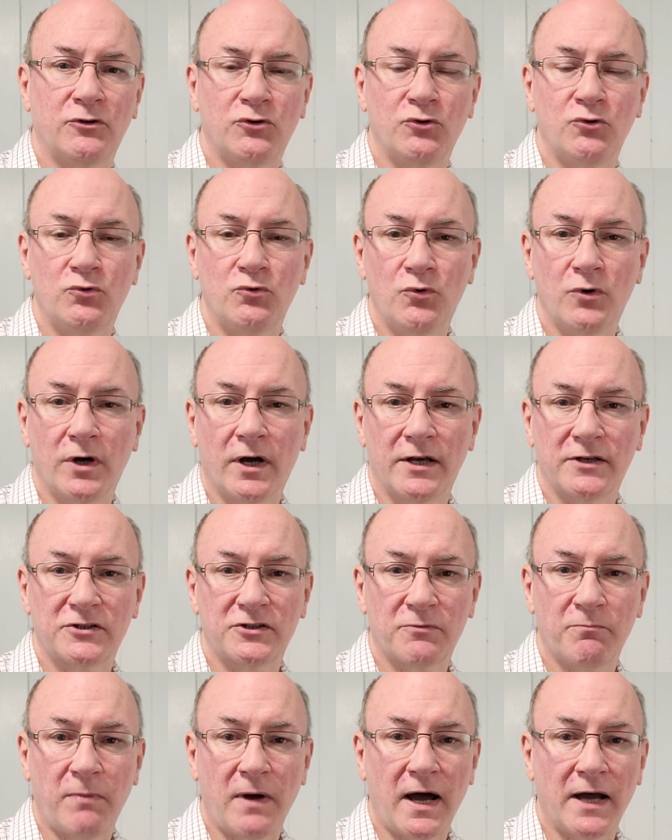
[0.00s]
to
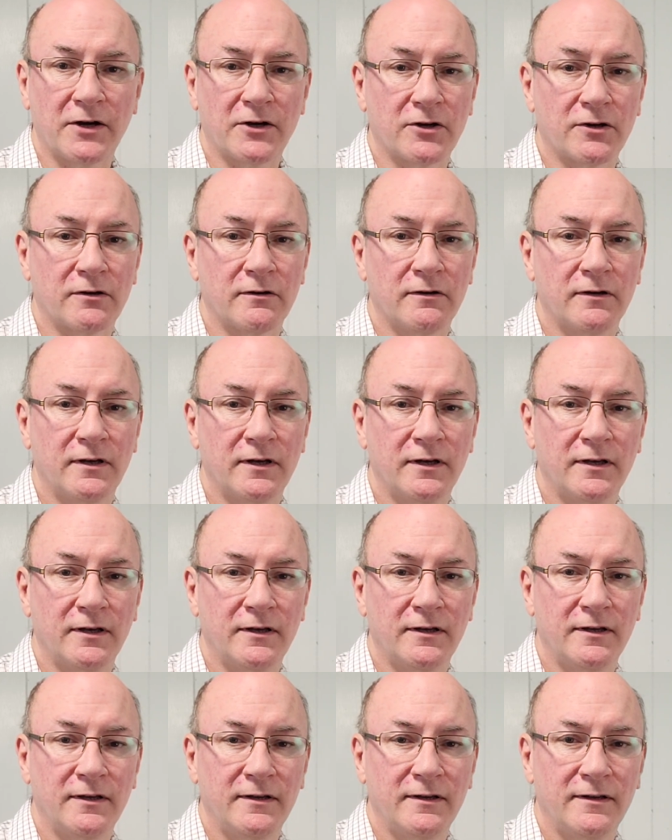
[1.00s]
aspire
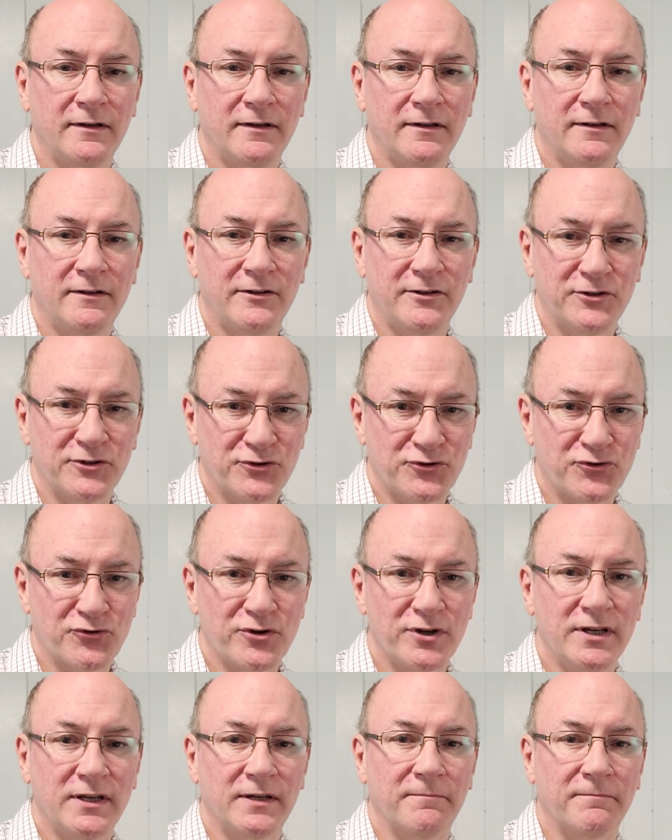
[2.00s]
to your
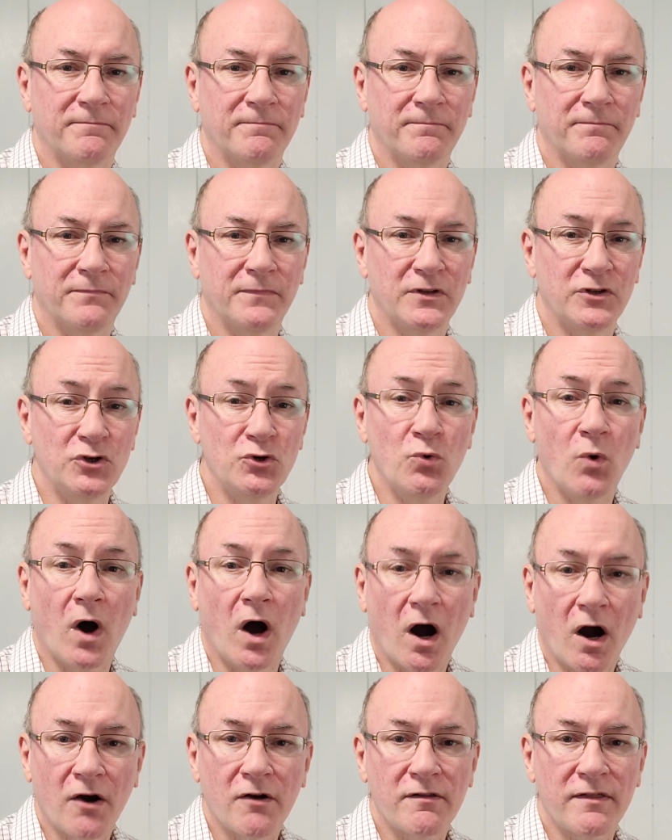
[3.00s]
dream. You
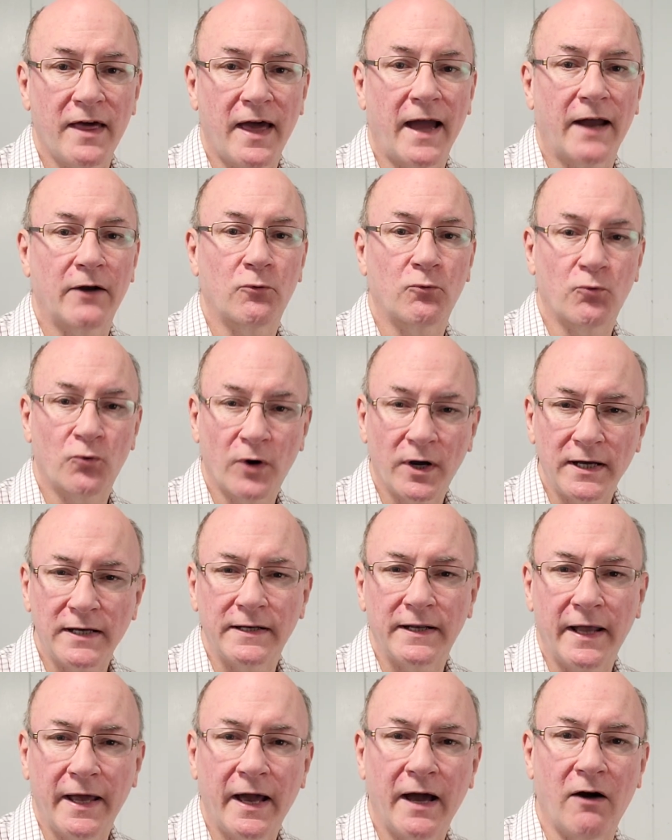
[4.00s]
are that right
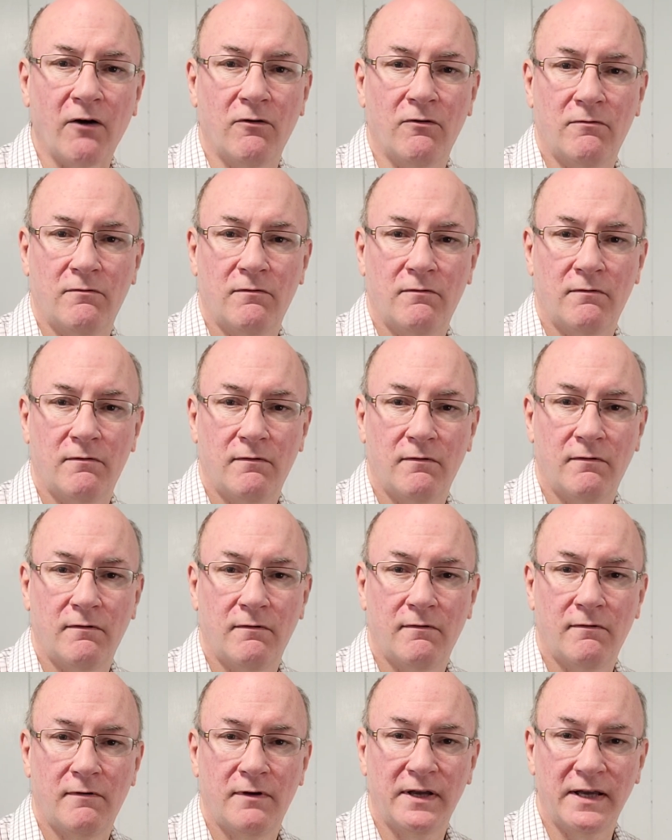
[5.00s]
now.
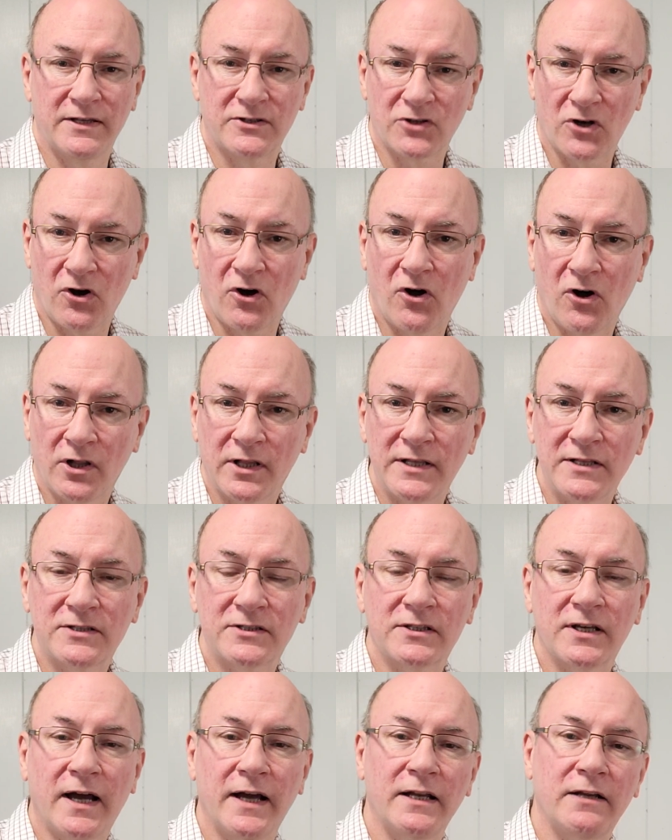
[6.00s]
It's all
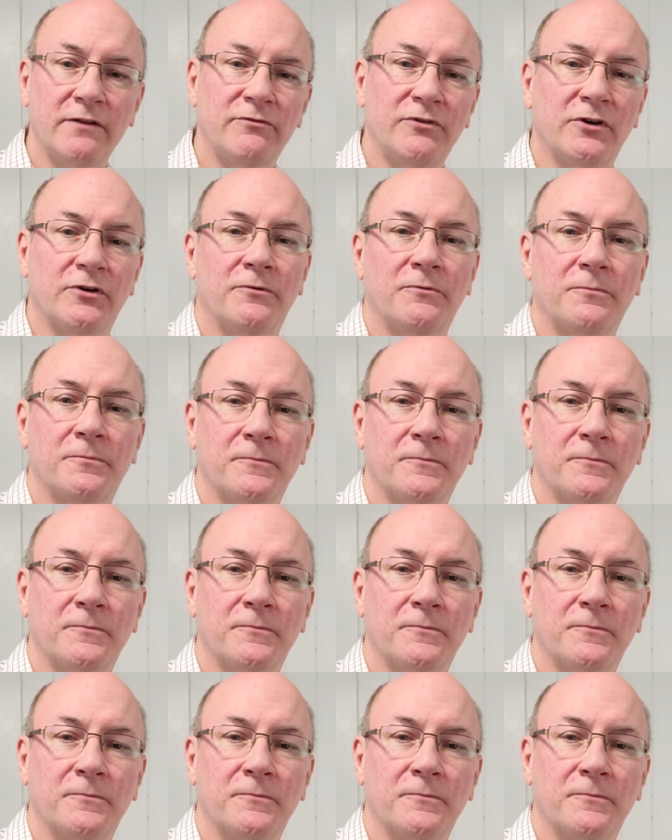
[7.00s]
inside of you.